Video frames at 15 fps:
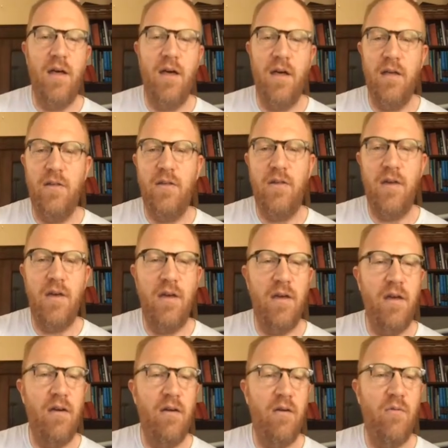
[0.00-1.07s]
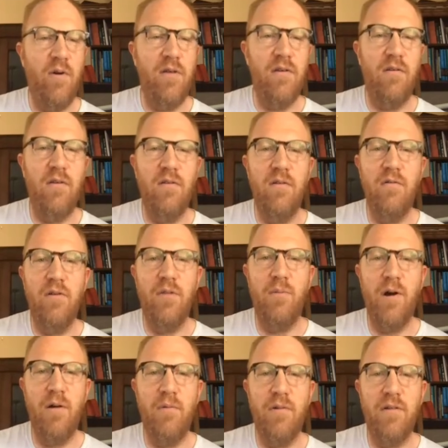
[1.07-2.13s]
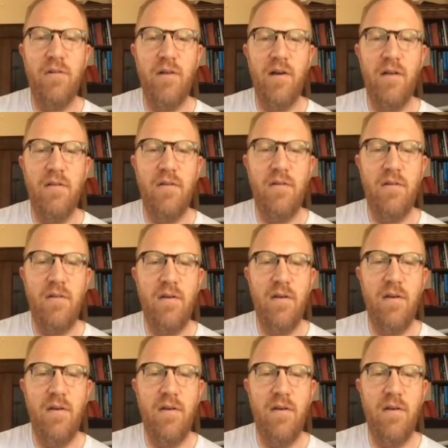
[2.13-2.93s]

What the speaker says: see what you can do with marble slides.